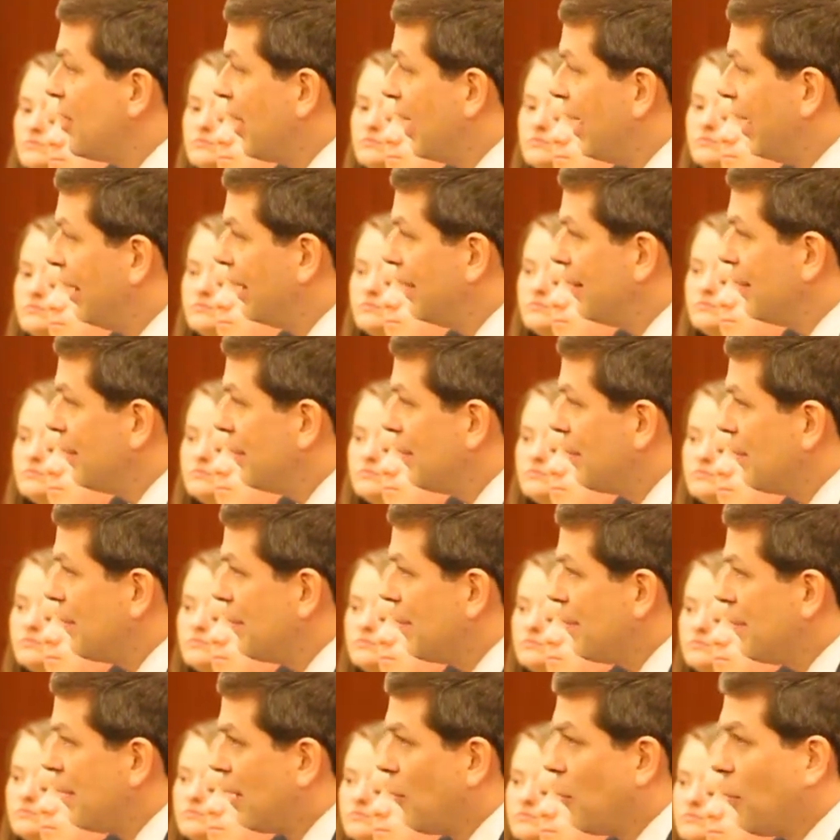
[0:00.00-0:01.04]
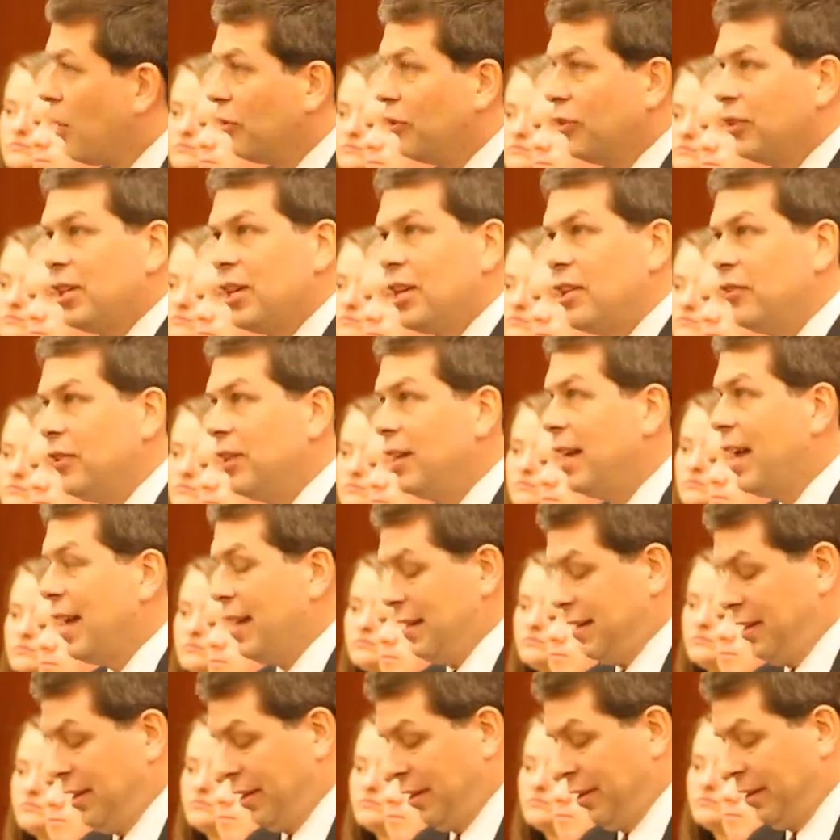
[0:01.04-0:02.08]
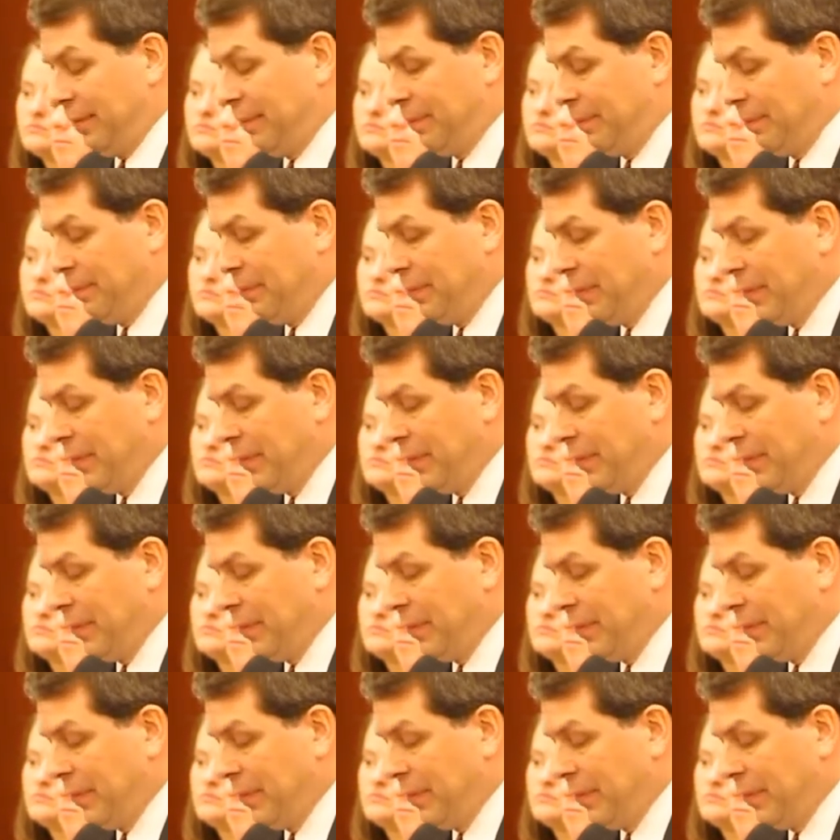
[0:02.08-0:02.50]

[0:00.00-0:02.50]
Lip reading: that, but it wasn't easy getting there.